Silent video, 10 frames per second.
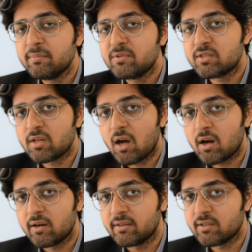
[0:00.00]
acronym
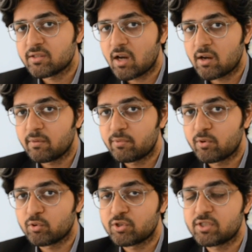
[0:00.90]
STAR in the
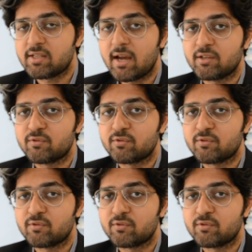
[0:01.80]
STAR approach